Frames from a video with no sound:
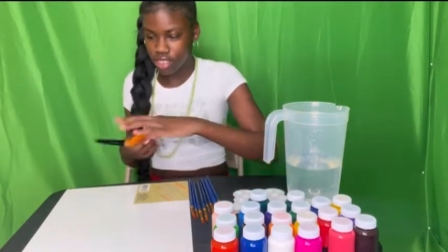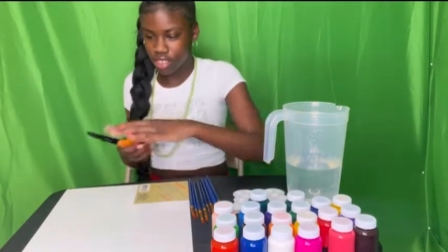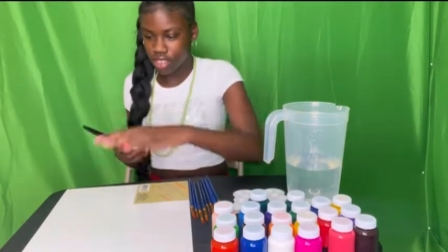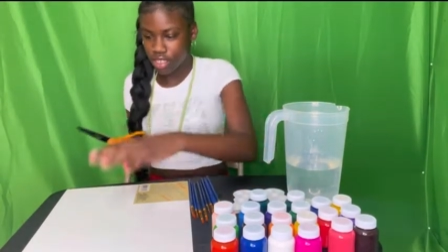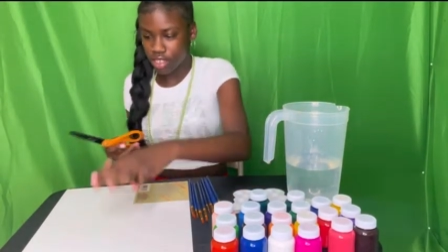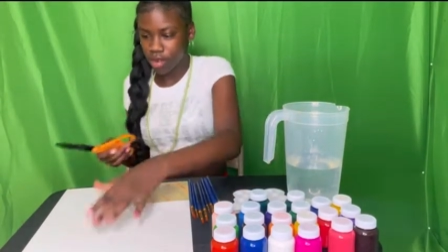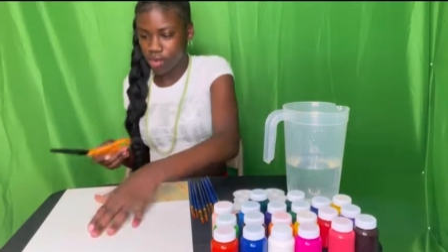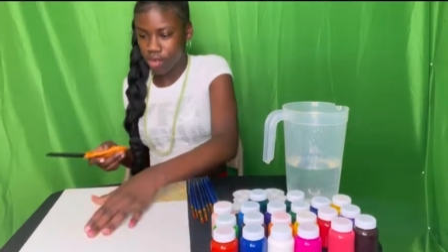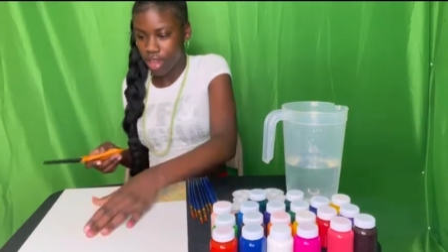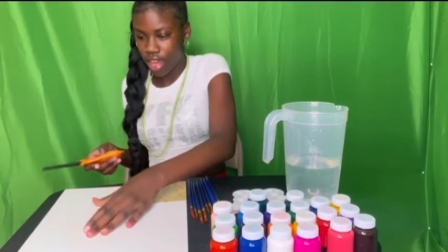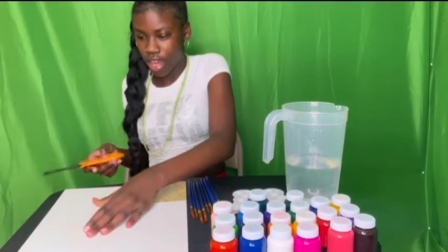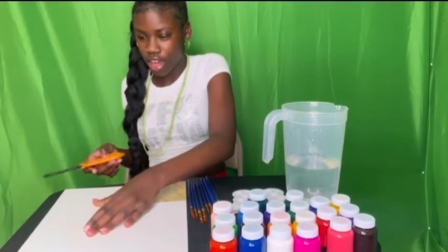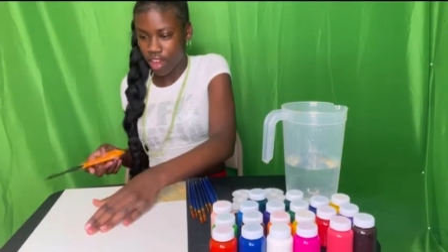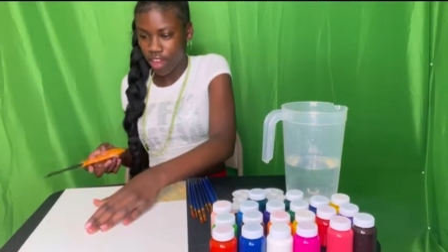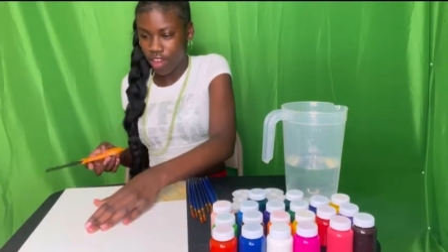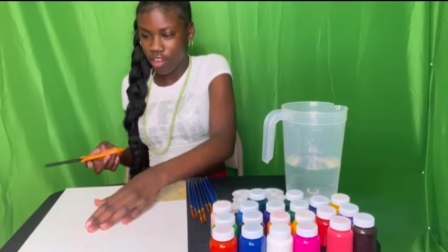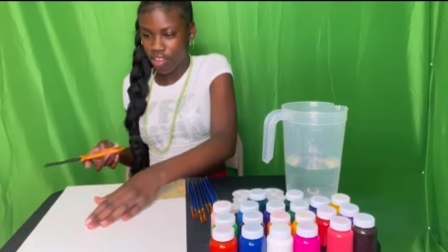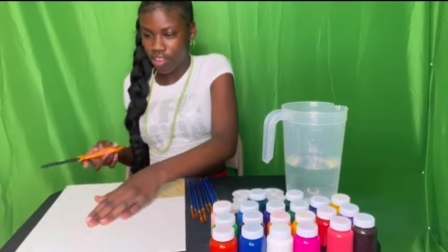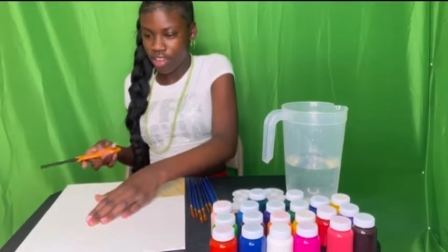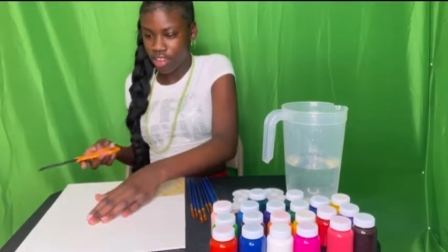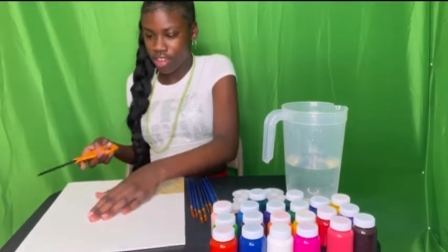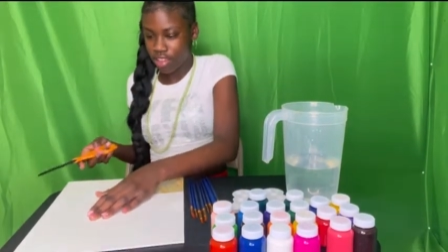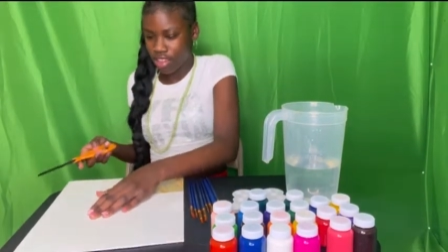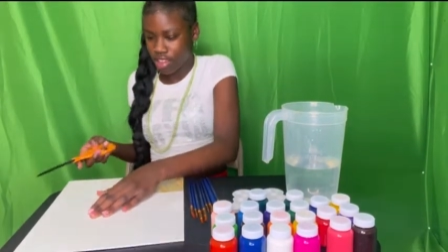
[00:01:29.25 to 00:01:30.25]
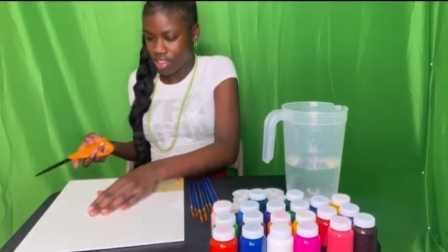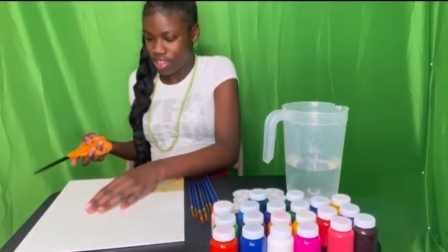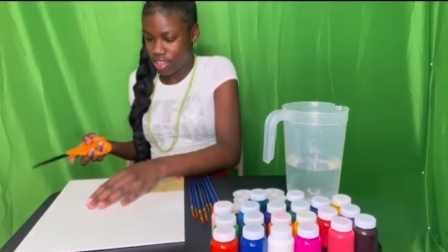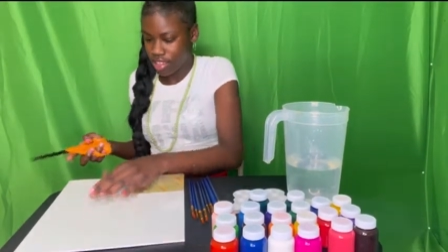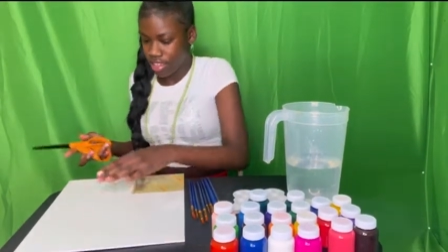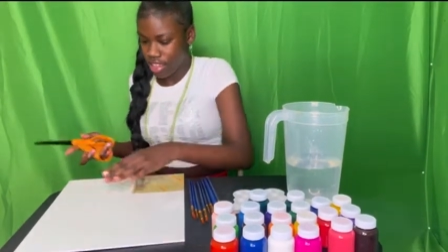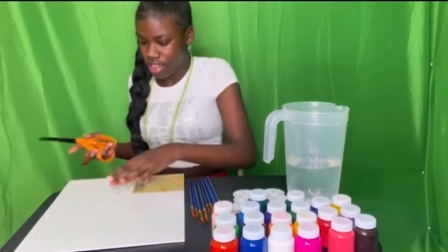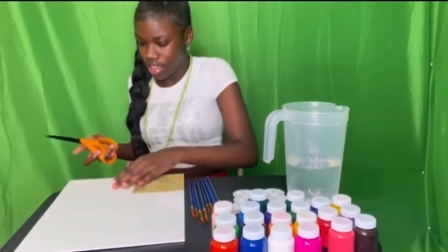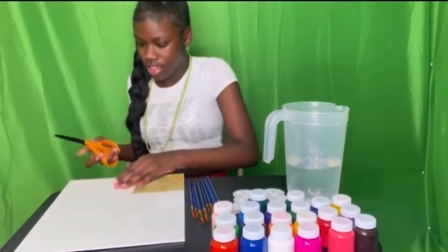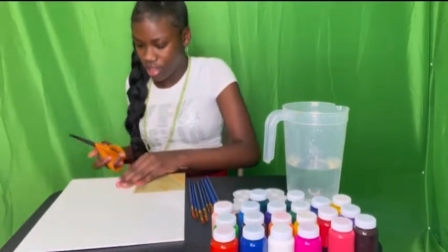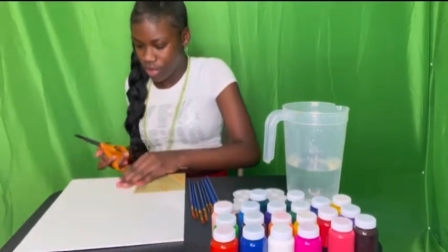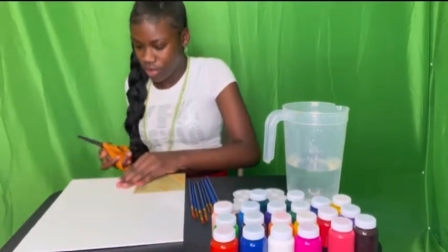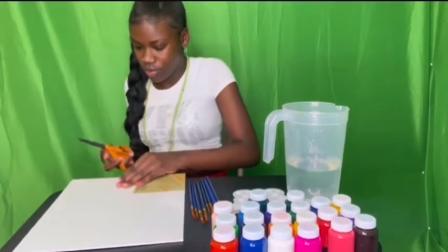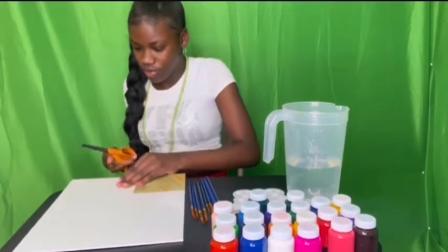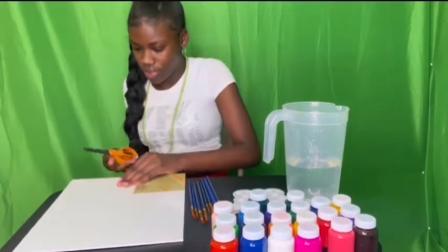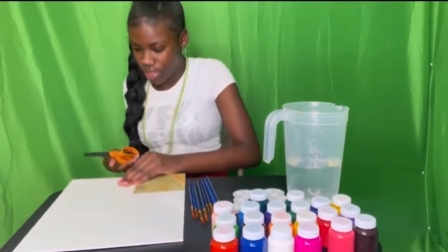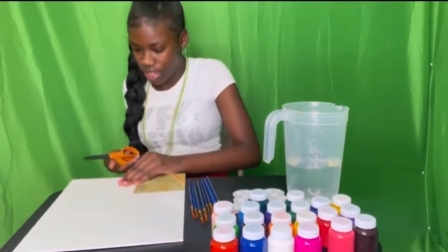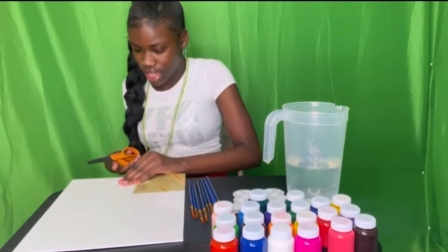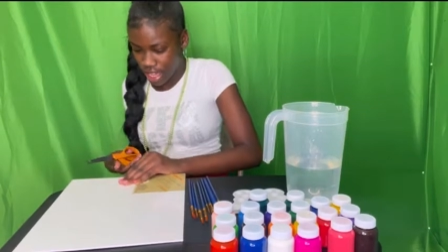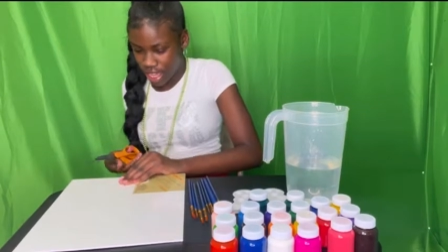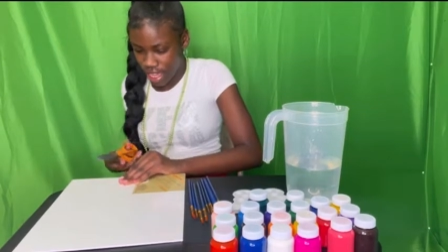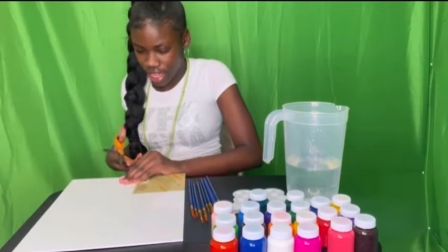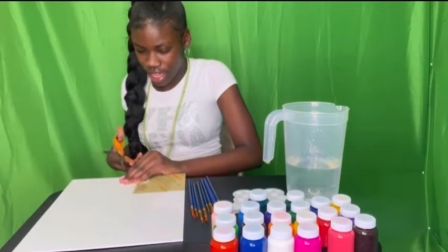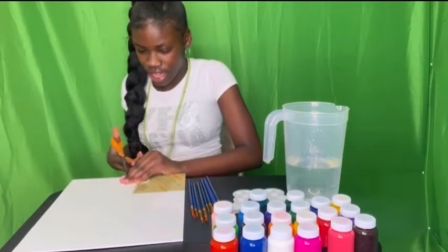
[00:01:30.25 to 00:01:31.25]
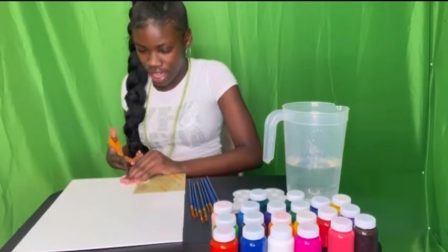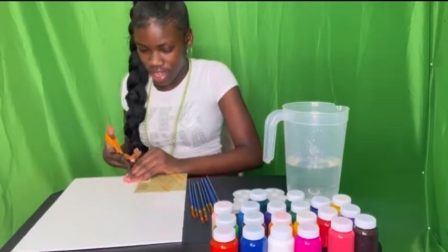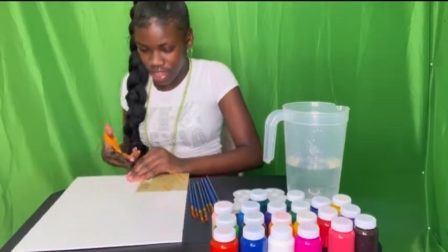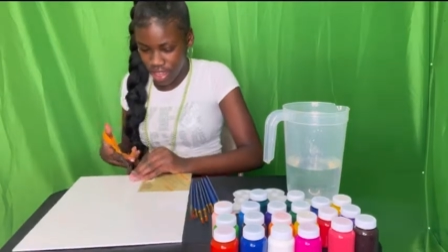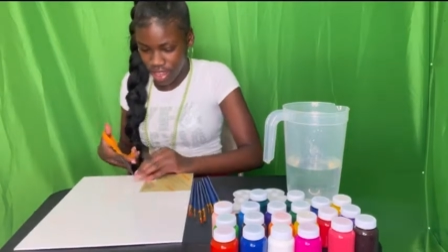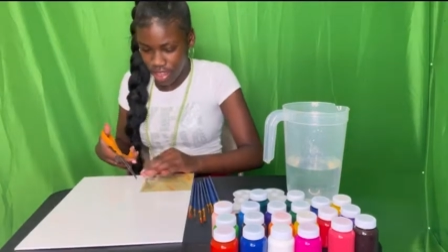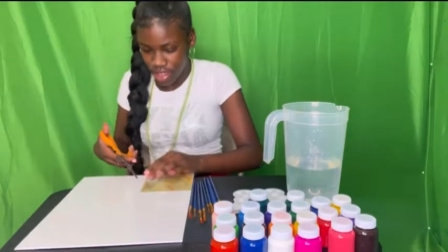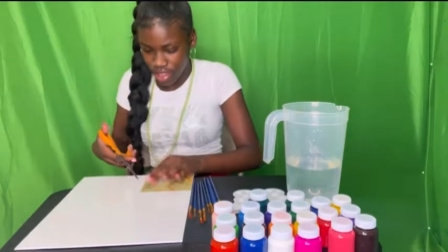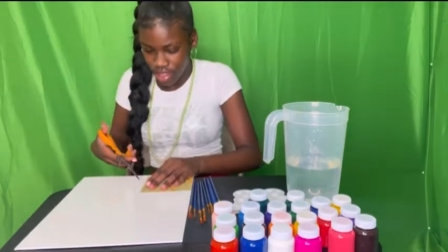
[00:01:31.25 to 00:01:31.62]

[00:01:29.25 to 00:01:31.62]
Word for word: somehow, if we can.